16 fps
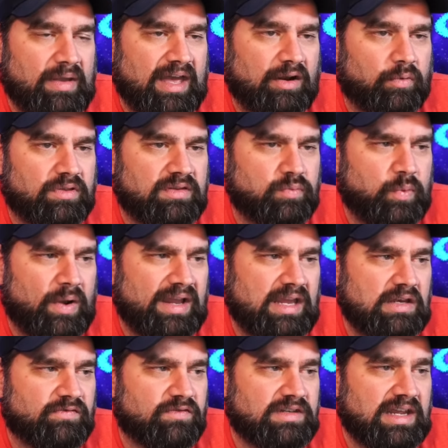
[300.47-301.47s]
battle
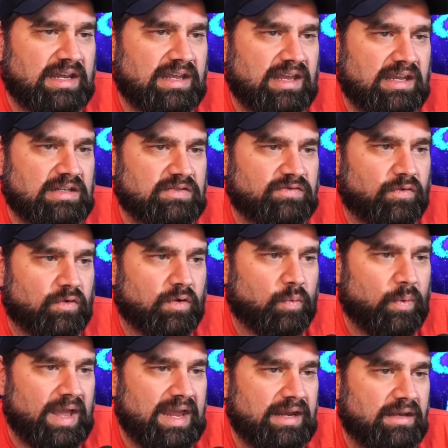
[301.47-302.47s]
with decades for her
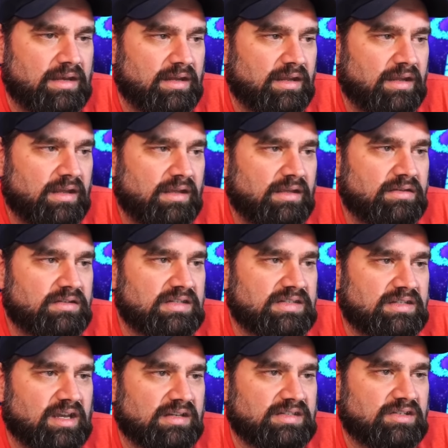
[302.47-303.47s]
weight,
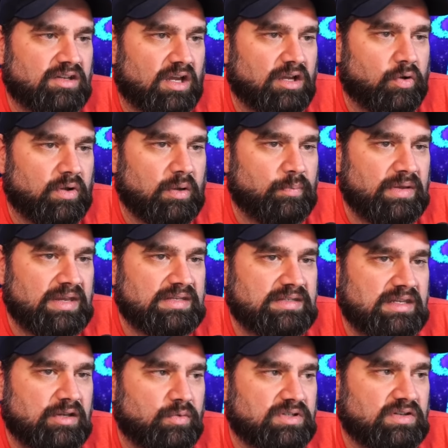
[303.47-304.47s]
discuss the ongoing
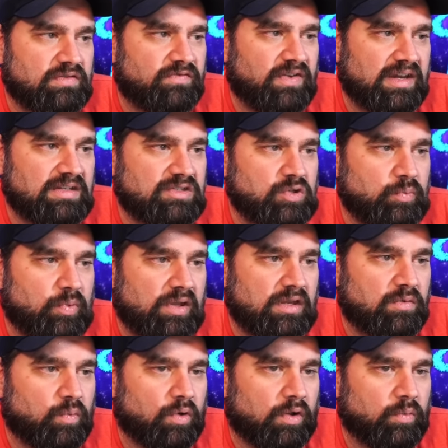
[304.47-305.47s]
obesity, which affects 2
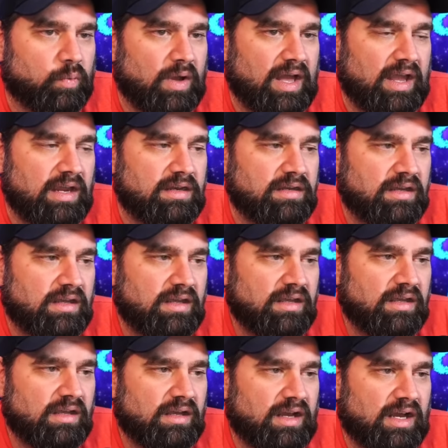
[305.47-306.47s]
billion worldwide.
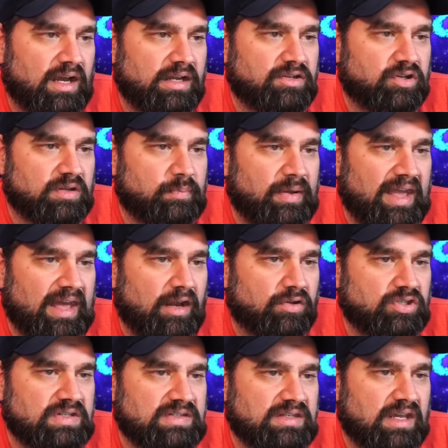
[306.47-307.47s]
During the panel,
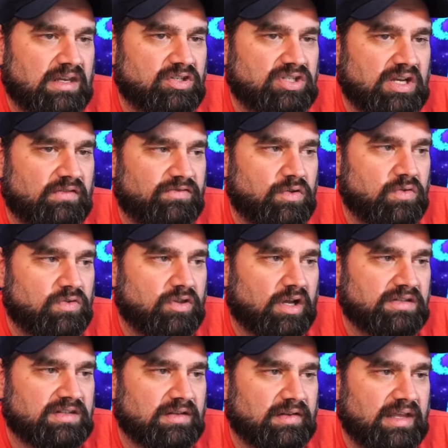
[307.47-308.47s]
she said she had a few
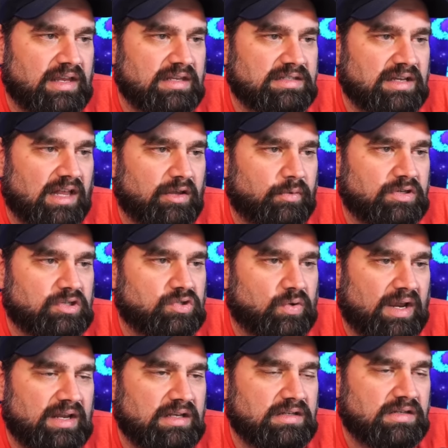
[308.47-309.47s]
thoughts on the latest Hollywood
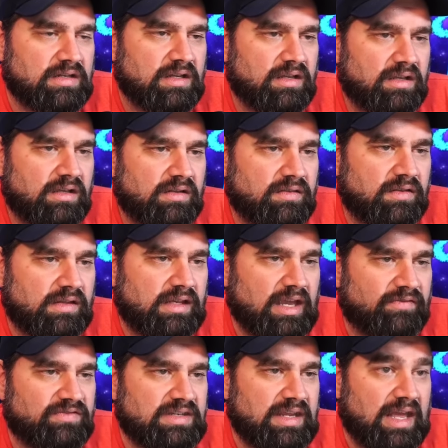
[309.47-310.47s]
trend, the
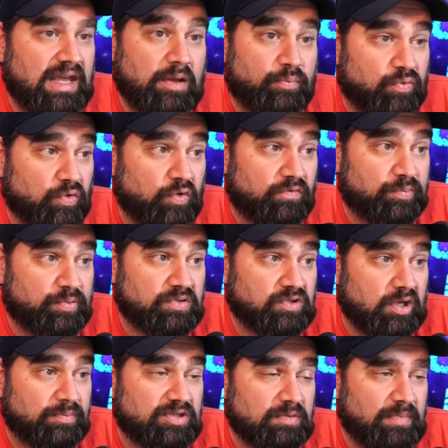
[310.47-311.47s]
FDA-approved
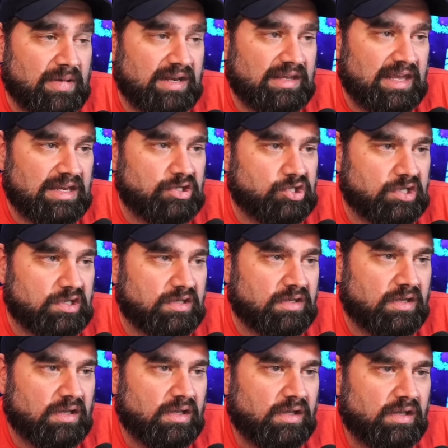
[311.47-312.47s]
prescription
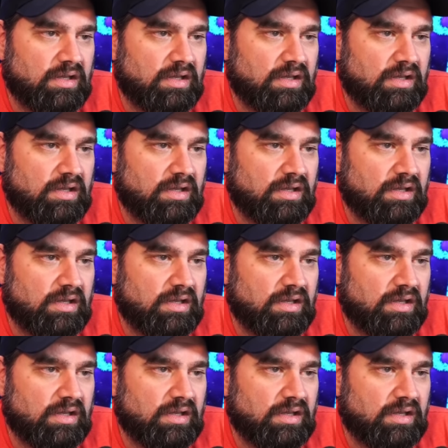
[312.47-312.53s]
medication,